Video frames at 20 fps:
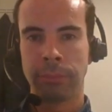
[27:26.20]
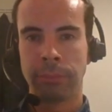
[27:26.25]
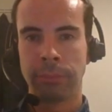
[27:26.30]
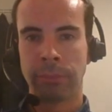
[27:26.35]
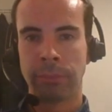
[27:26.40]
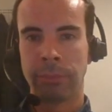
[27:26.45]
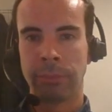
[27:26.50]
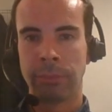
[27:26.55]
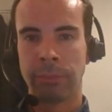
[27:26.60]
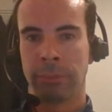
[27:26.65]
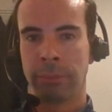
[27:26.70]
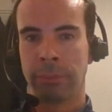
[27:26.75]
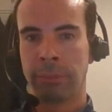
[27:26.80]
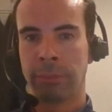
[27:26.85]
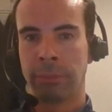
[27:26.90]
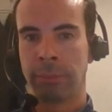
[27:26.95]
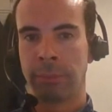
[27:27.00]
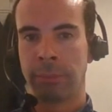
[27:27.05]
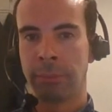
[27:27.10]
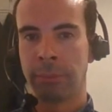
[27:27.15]

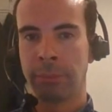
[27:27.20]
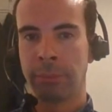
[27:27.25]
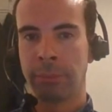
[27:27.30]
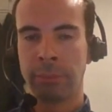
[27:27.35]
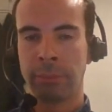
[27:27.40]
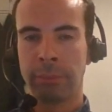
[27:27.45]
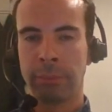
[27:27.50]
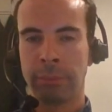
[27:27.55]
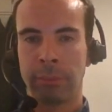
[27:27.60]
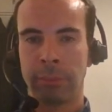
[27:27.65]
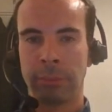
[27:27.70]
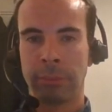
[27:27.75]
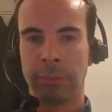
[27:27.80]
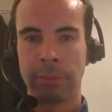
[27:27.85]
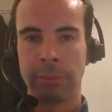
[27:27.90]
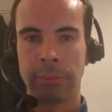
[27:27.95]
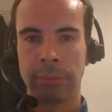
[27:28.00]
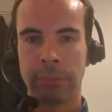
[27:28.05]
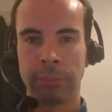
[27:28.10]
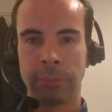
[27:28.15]

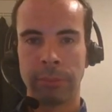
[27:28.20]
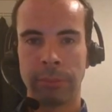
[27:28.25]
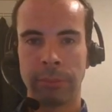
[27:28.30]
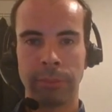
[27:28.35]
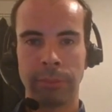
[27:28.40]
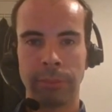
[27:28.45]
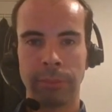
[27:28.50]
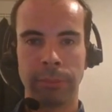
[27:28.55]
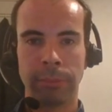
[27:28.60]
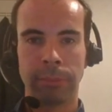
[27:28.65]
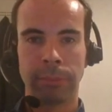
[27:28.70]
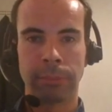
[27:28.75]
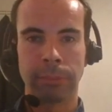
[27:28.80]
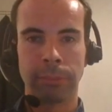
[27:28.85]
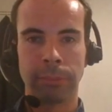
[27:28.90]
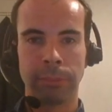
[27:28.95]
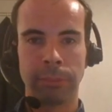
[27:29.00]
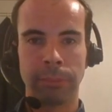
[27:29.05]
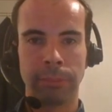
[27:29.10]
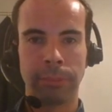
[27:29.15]

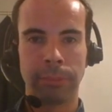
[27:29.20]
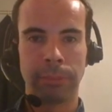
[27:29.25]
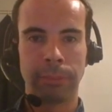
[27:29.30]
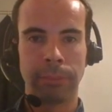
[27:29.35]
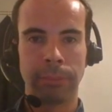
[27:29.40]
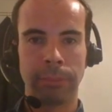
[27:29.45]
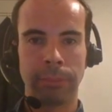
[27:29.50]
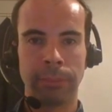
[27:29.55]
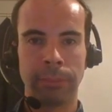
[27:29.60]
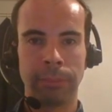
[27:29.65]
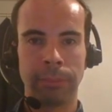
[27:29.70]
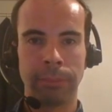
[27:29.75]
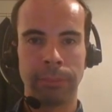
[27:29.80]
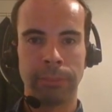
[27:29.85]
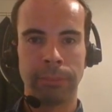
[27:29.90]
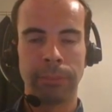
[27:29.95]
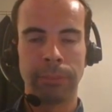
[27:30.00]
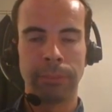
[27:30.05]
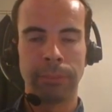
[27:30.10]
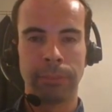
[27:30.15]

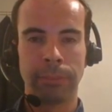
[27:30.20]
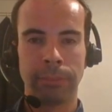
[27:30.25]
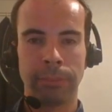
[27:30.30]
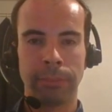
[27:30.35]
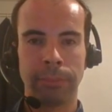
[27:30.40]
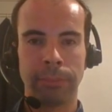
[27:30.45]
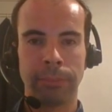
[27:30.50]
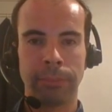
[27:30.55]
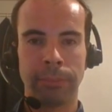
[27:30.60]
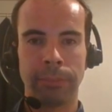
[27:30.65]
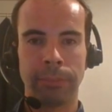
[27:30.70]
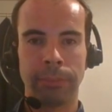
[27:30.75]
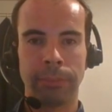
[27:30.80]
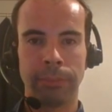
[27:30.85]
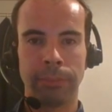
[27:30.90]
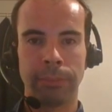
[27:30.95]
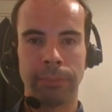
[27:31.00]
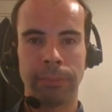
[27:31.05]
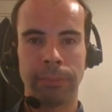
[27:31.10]
This person isn't speaking.